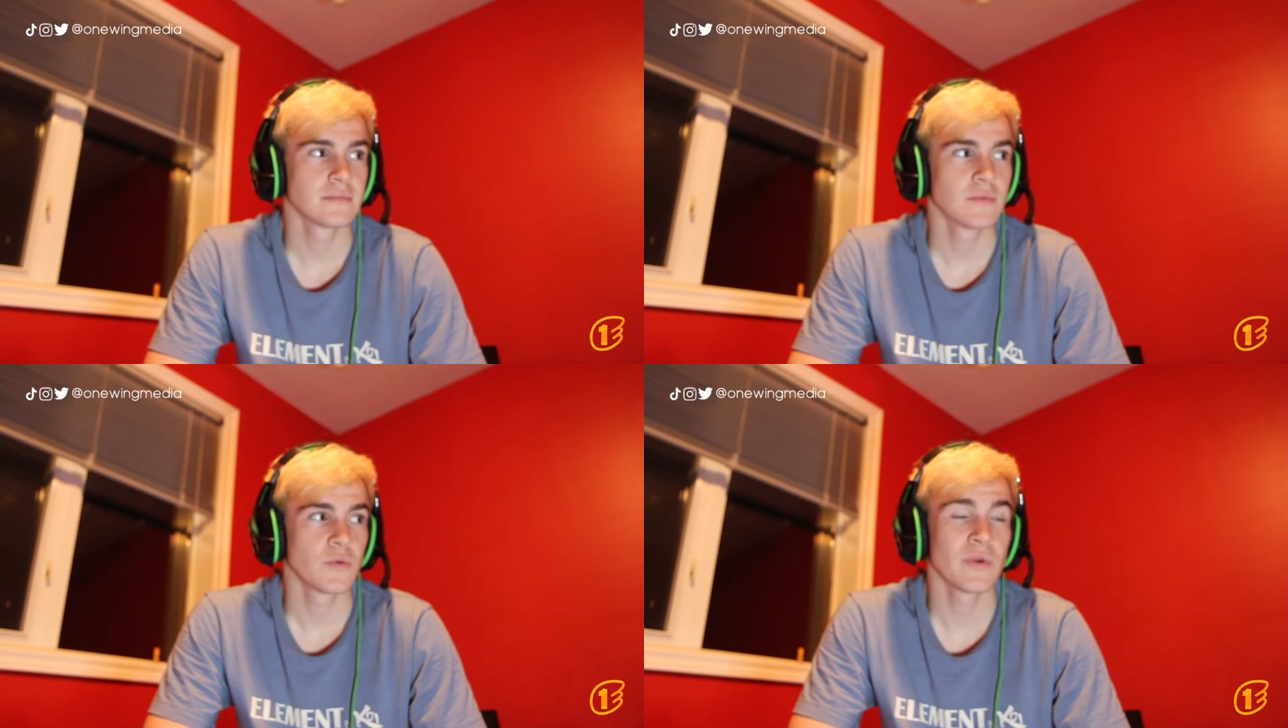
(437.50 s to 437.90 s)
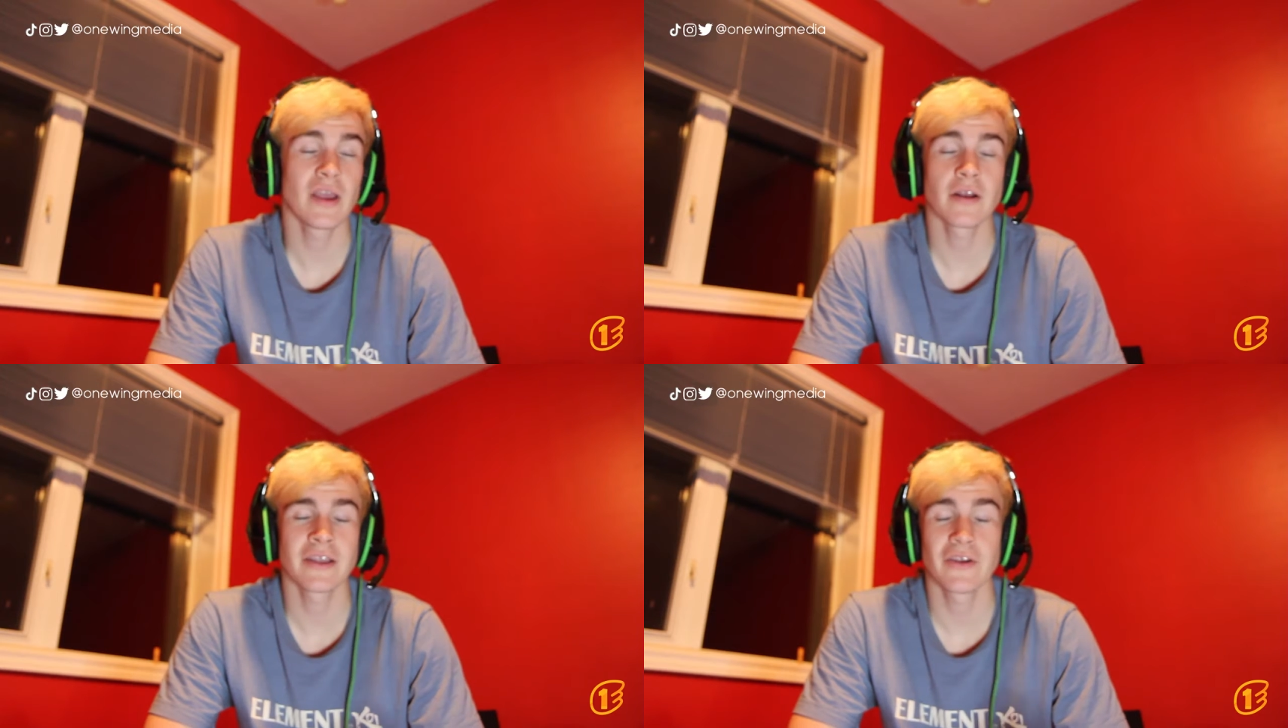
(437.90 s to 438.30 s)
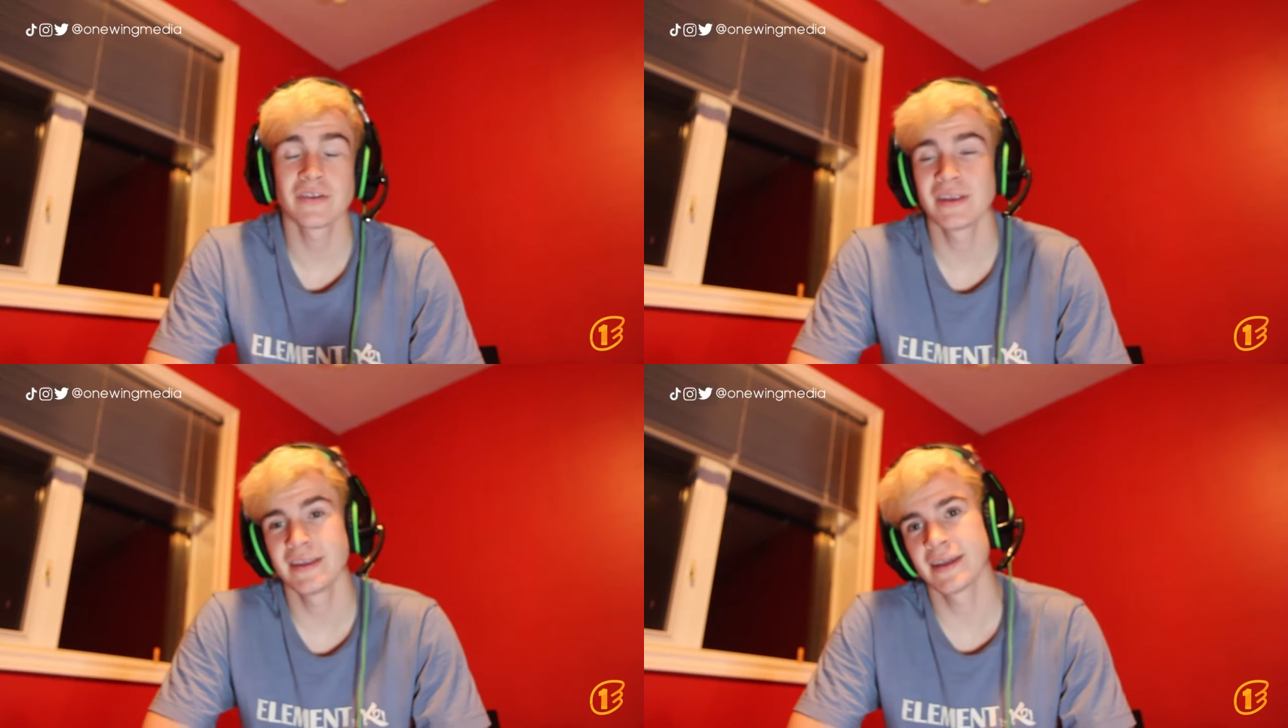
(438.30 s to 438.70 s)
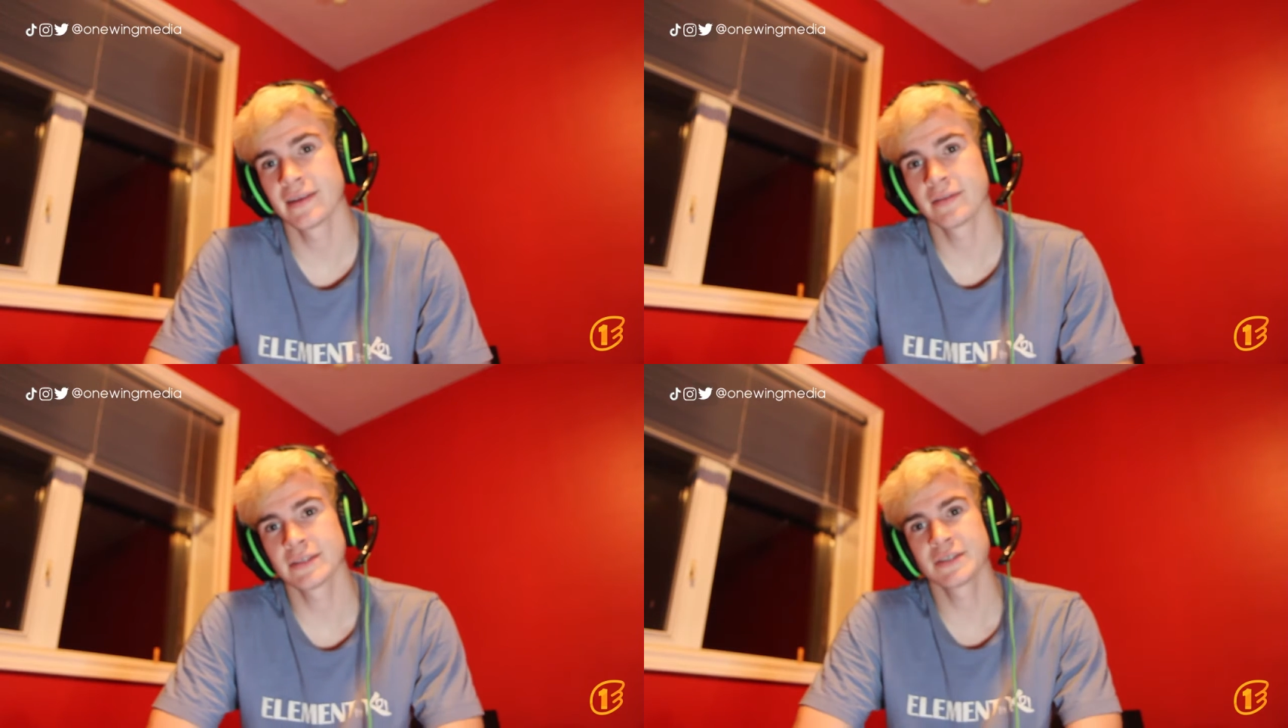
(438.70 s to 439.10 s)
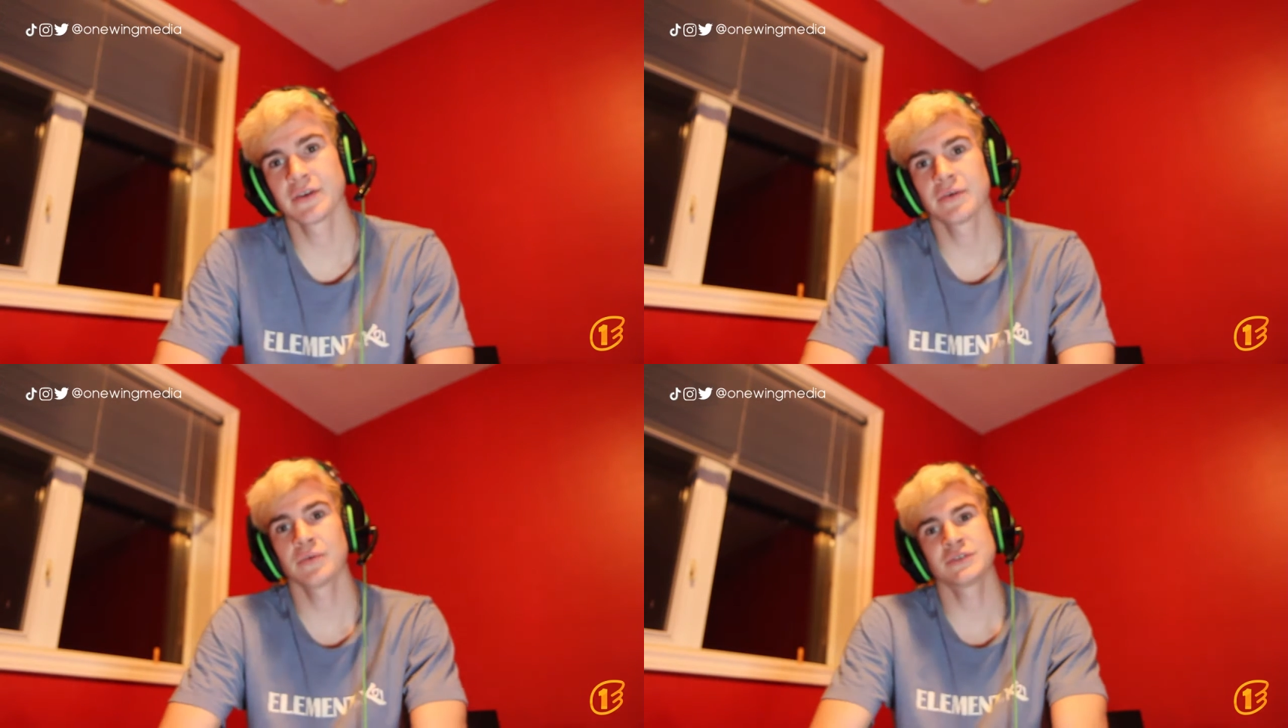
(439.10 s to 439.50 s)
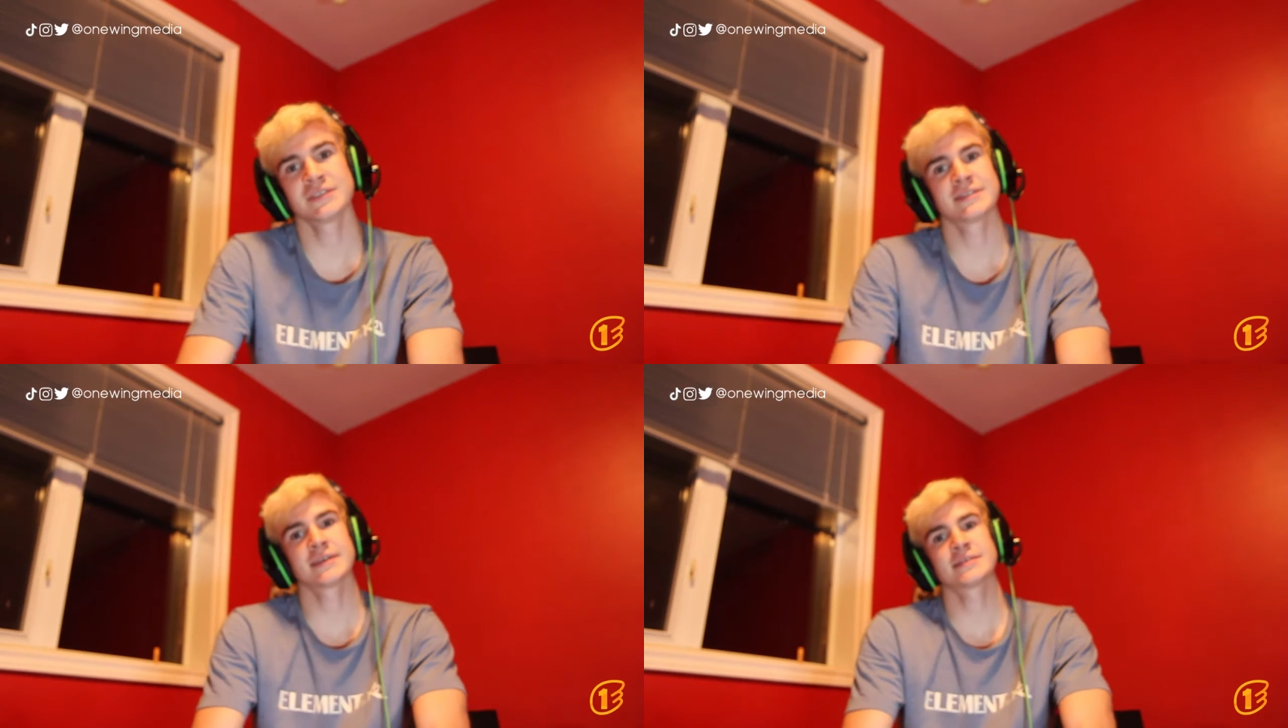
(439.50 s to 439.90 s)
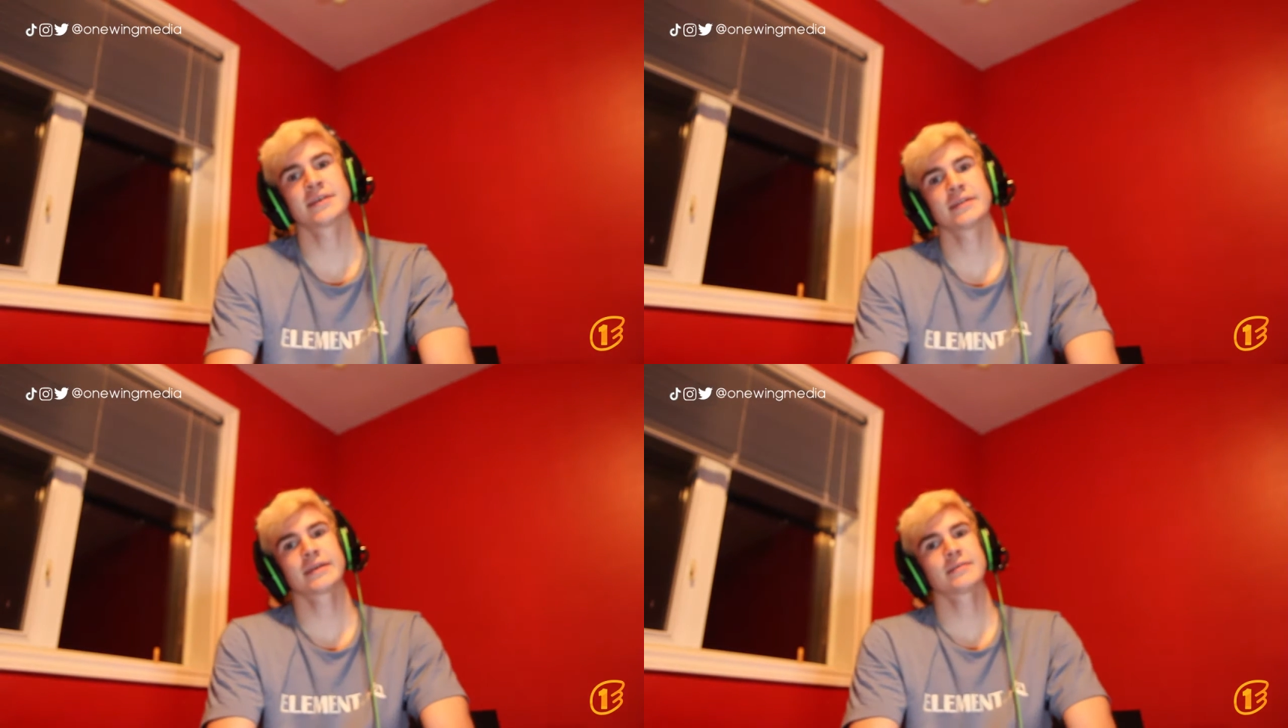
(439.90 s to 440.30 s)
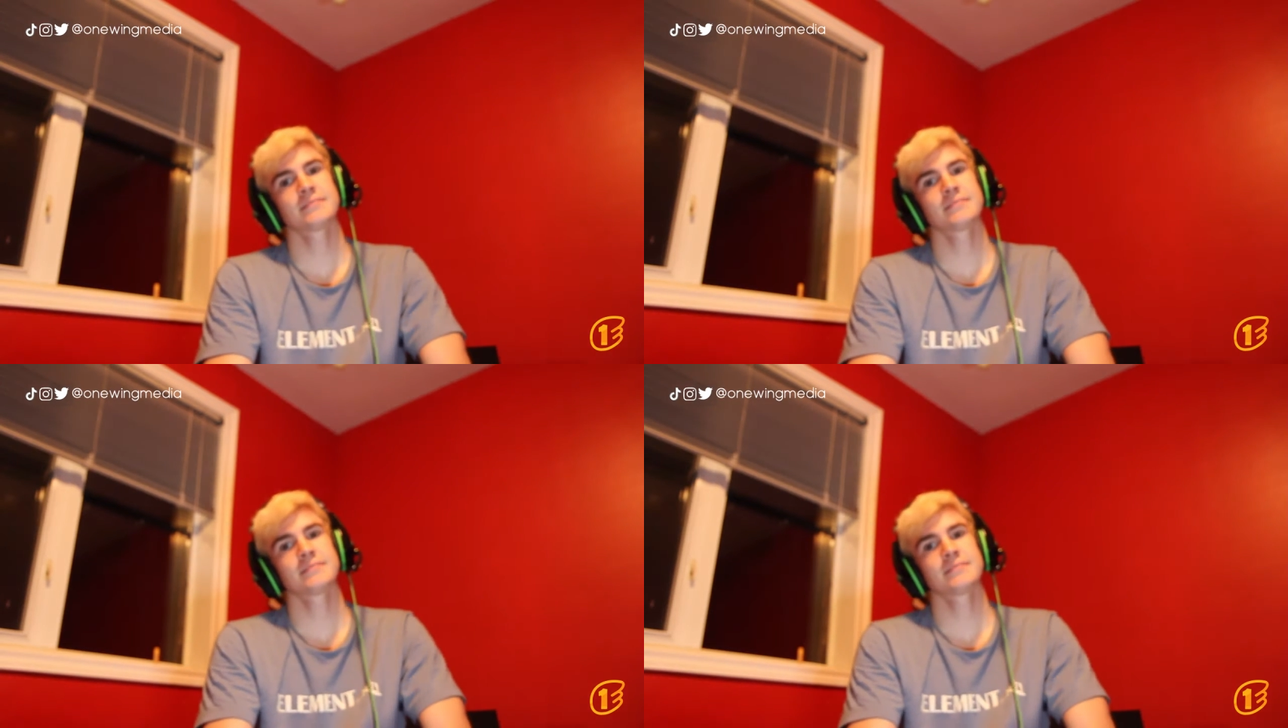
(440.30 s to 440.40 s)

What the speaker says: we are guaranteed get it this year, which is exciting.